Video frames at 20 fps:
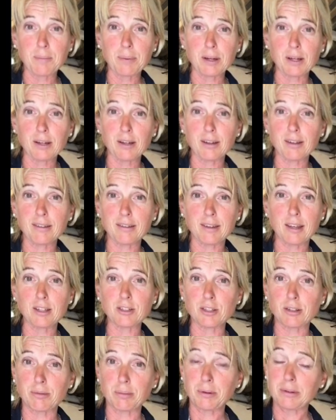because it
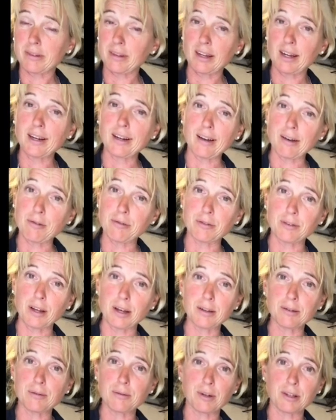just wasn't enough
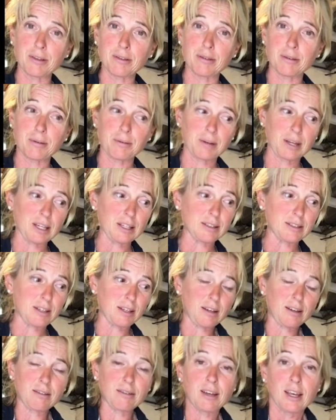like once a week
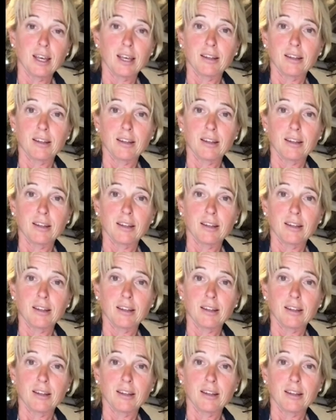to